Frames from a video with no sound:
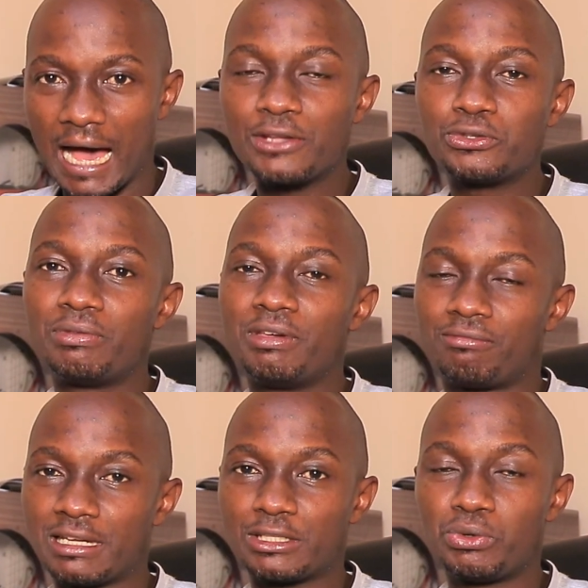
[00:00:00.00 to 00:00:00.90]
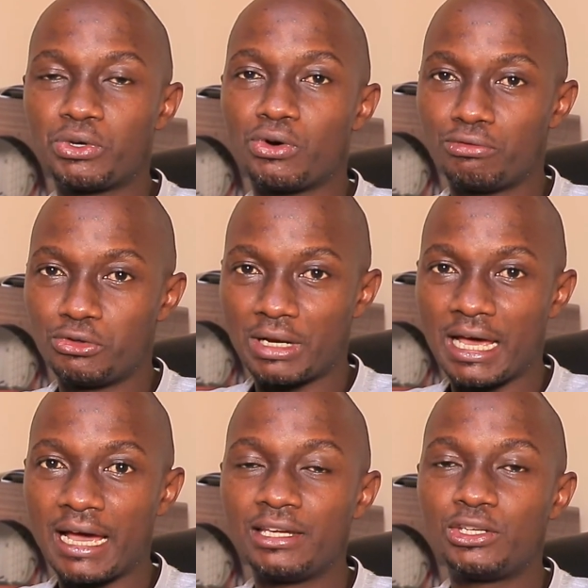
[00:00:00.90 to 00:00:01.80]
As of the first week of
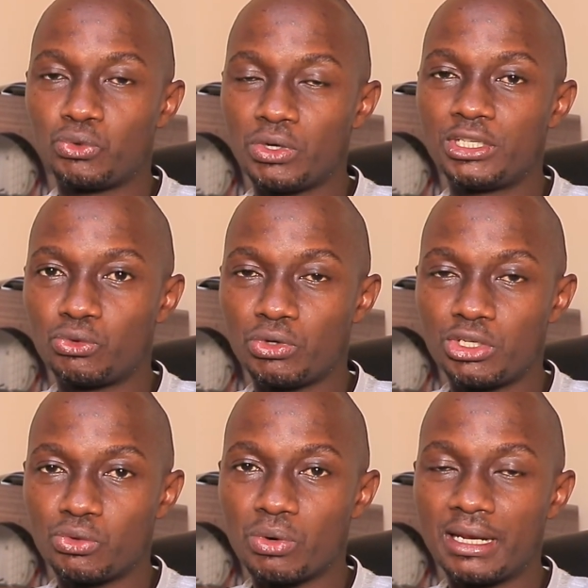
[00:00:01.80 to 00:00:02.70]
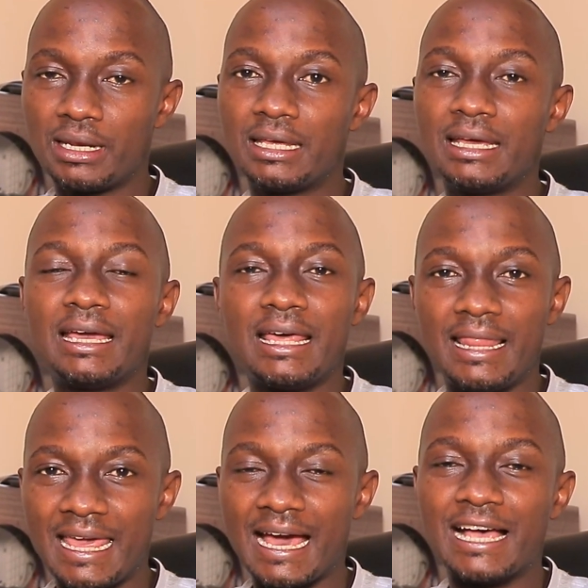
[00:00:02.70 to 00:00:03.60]
July 2021,
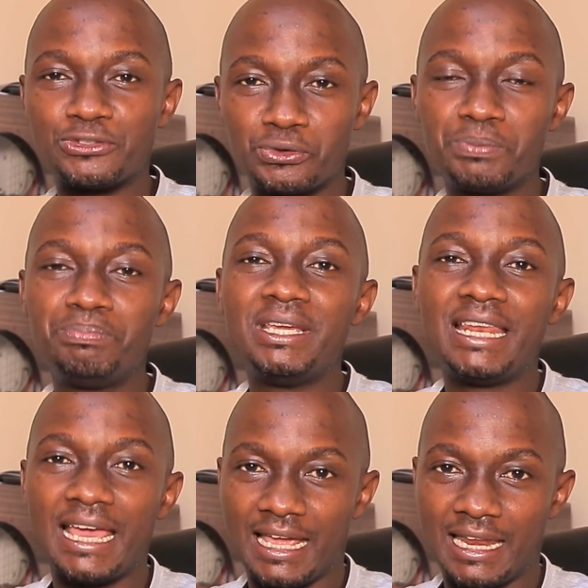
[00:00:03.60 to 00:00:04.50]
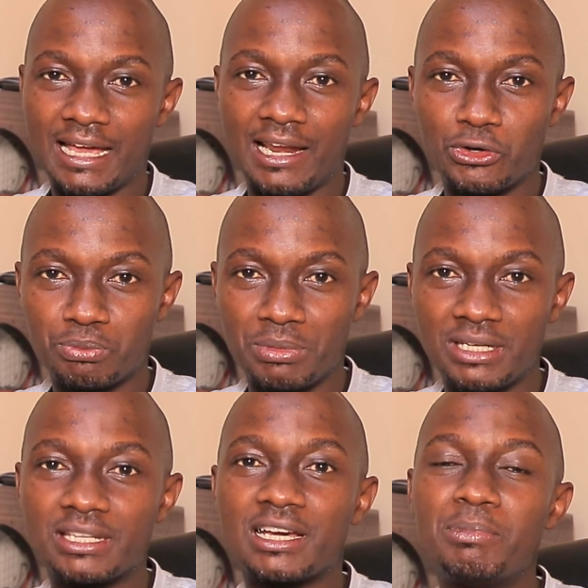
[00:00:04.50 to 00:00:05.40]
there has not been any
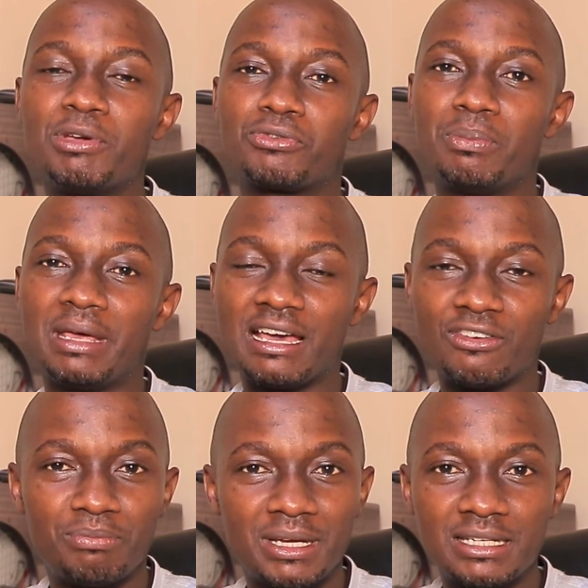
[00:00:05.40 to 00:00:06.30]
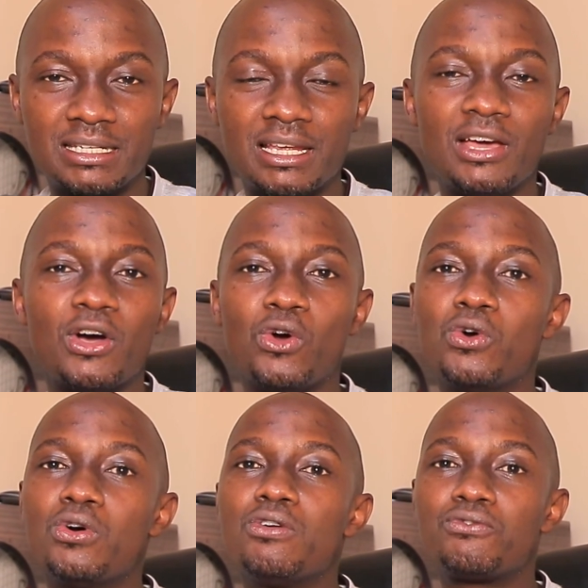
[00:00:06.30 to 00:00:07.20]
announcement coming from the government
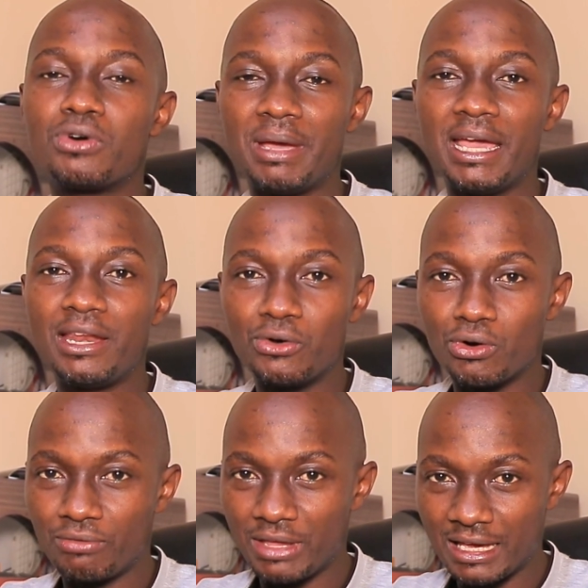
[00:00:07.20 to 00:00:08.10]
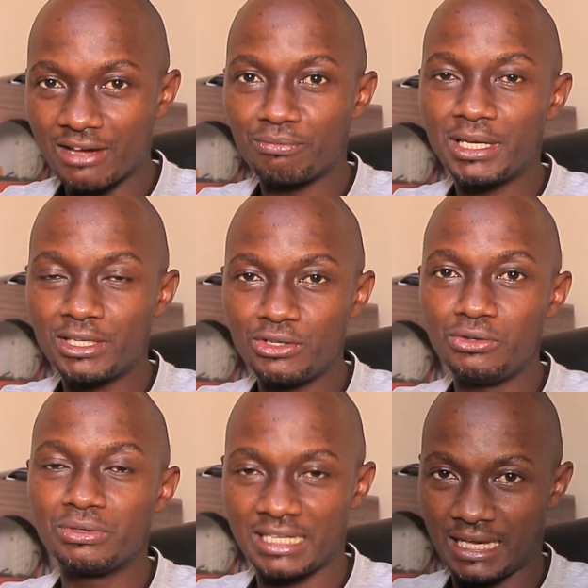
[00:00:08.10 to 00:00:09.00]
or from any of the government
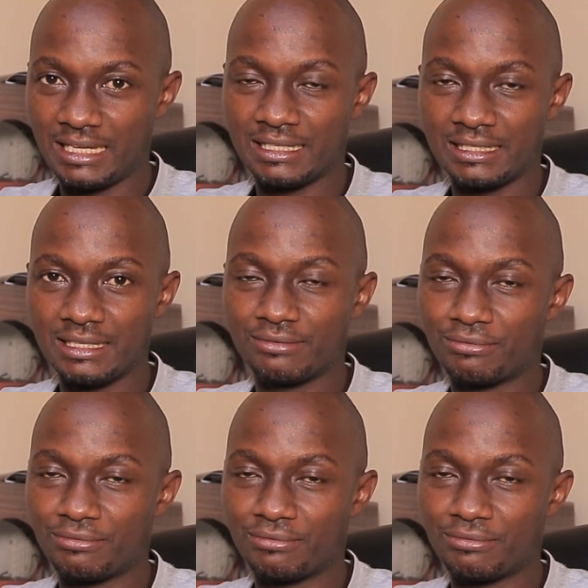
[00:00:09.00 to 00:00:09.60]
news agencies.